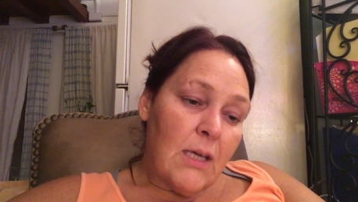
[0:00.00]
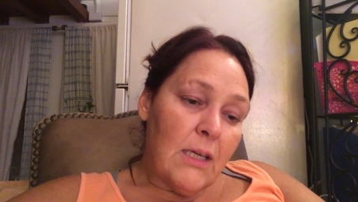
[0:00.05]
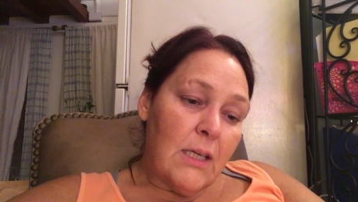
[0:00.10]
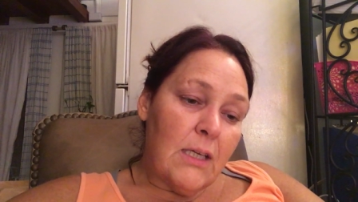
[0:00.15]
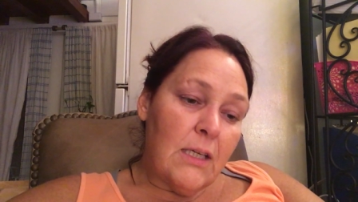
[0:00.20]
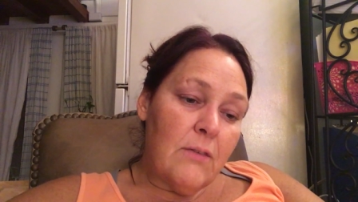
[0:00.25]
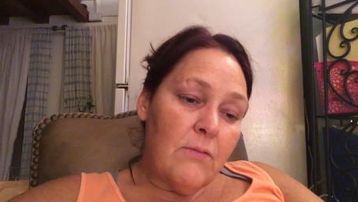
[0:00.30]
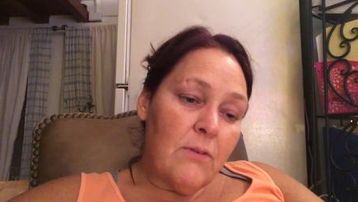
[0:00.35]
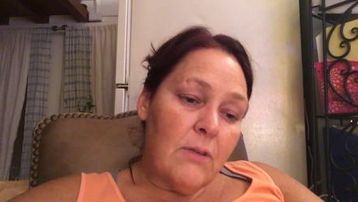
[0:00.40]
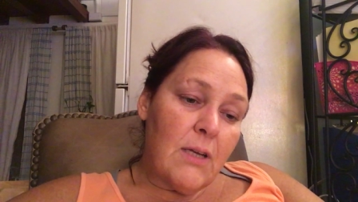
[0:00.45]

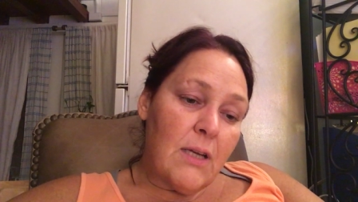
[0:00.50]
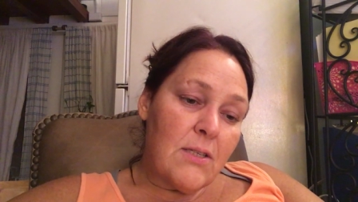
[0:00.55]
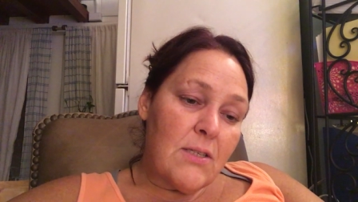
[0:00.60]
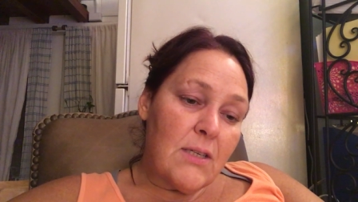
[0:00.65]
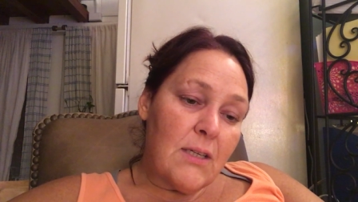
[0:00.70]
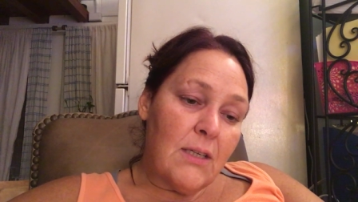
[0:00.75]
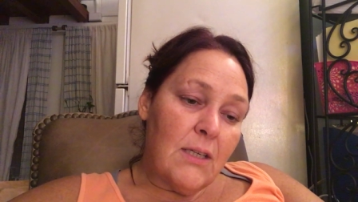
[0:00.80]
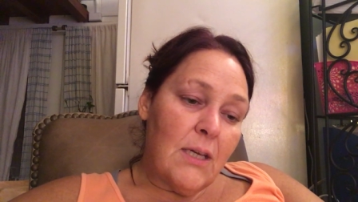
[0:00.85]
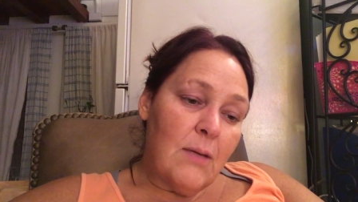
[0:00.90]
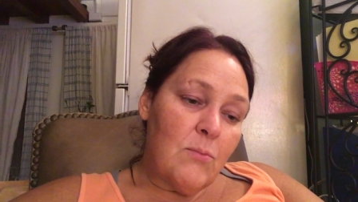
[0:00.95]
even as
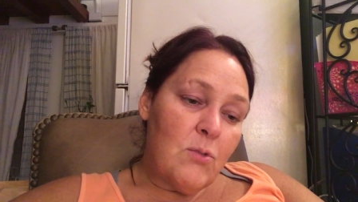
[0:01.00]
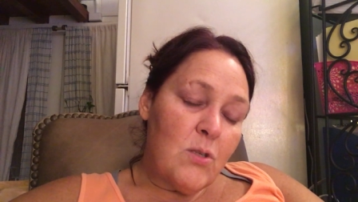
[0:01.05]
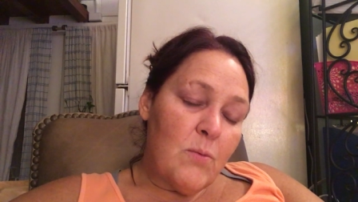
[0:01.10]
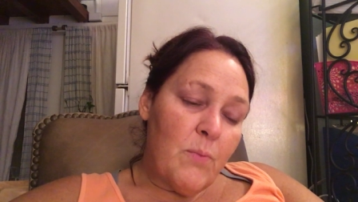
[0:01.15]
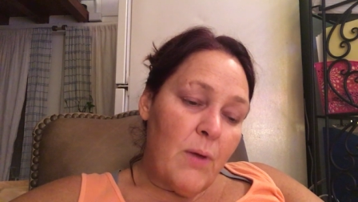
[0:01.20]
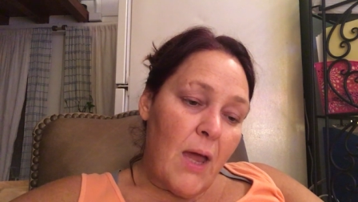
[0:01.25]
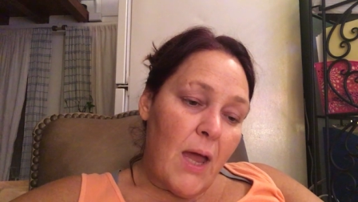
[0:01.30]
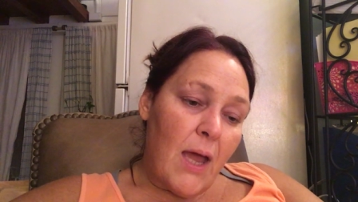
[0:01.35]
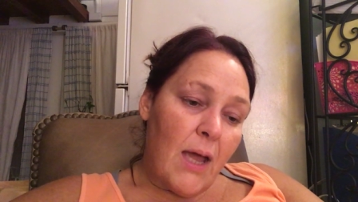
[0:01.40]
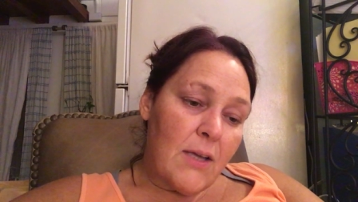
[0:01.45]
it came to
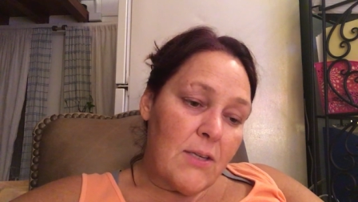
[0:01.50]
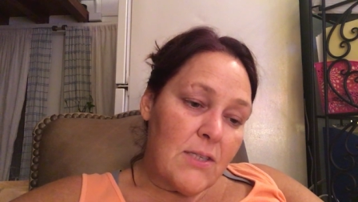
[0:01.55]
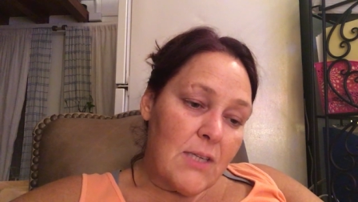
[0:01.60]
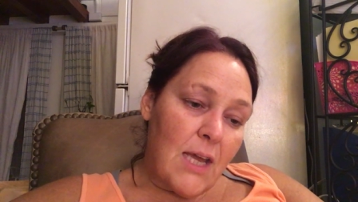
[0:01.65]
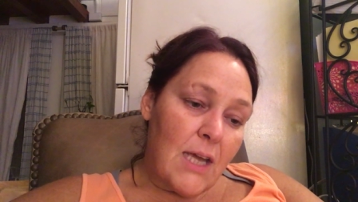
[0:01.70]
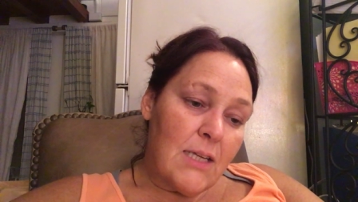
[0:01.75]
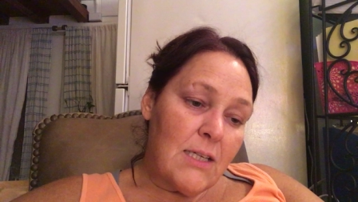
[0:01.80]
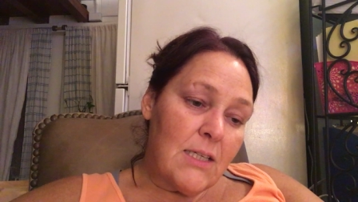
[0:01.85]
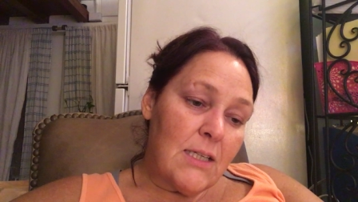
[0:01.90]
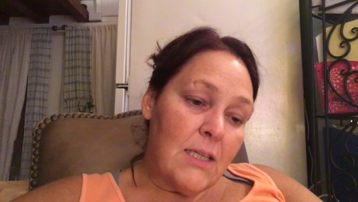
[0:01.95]
pass,
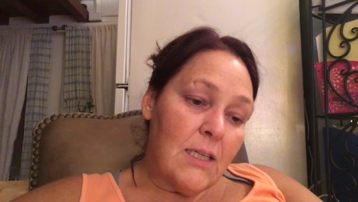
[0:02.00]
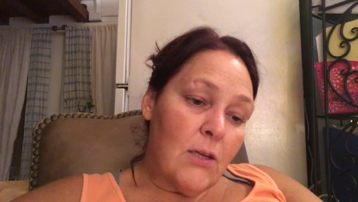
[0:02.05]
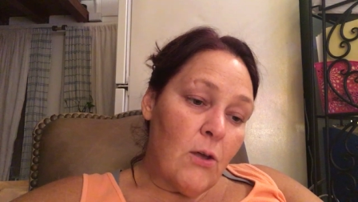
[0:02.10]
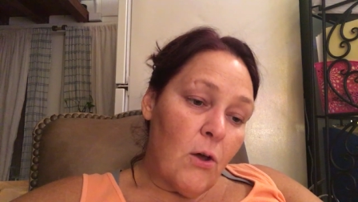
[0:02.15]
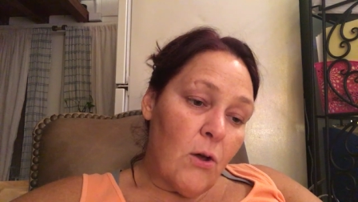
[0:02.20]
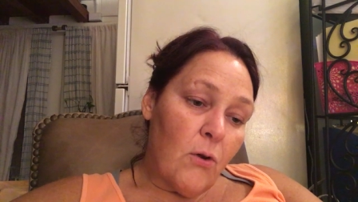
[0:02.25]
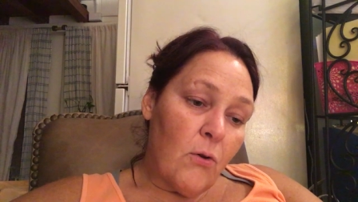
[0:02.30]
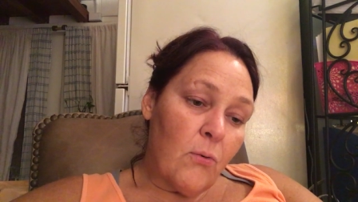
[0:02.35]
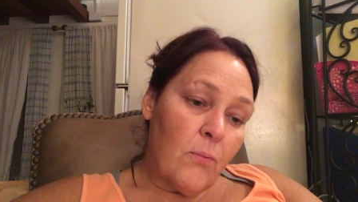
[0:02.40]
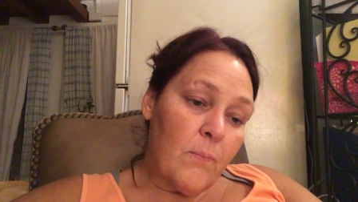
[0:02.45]
and ye
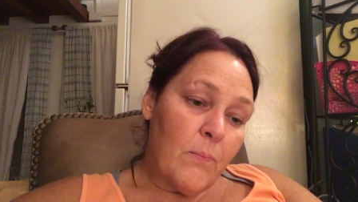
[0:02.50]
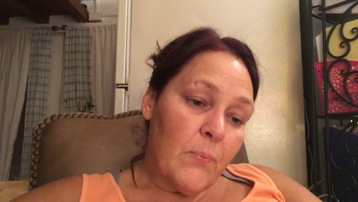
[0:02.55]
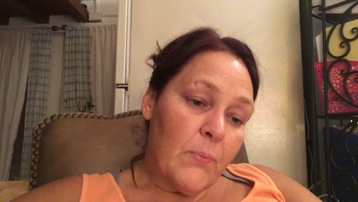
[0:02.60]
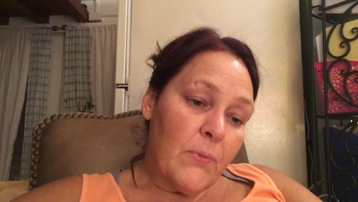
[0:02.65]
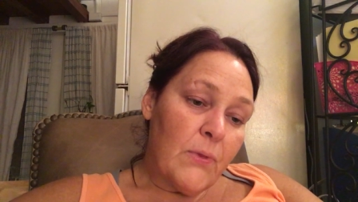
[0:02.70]
know.